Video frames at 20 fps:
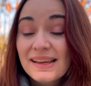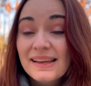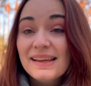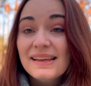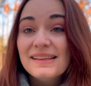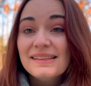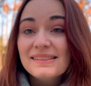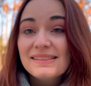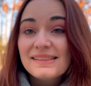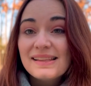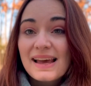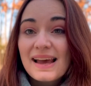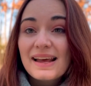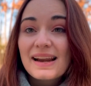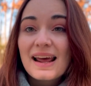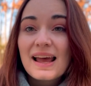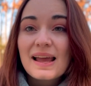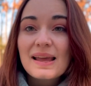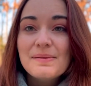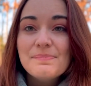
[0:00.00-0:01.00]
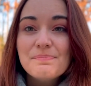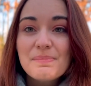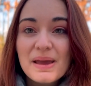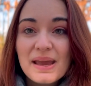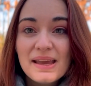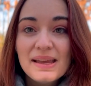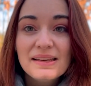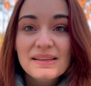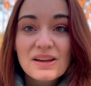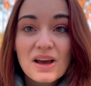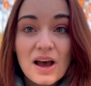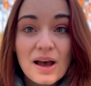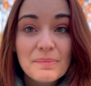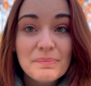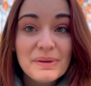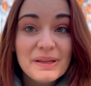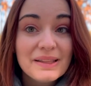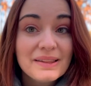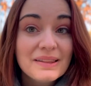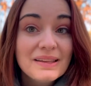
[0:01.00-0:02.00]
is that I may not
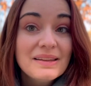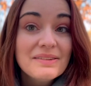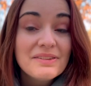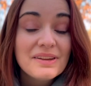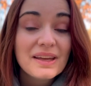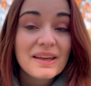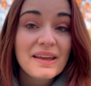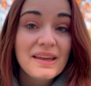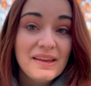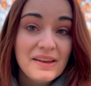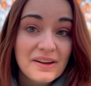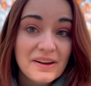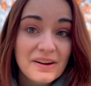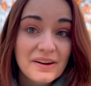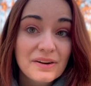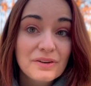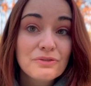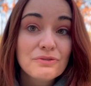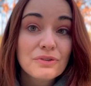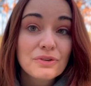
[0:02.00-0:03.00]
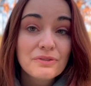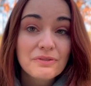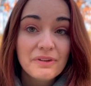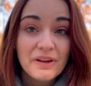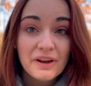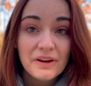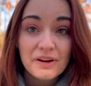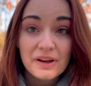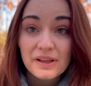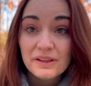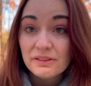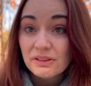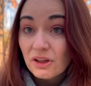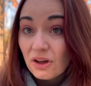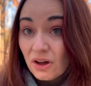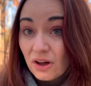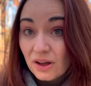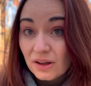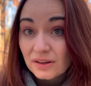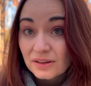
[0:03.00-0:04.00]
be living here for very
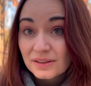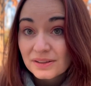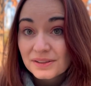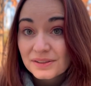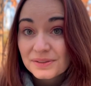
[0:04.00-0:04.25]
long.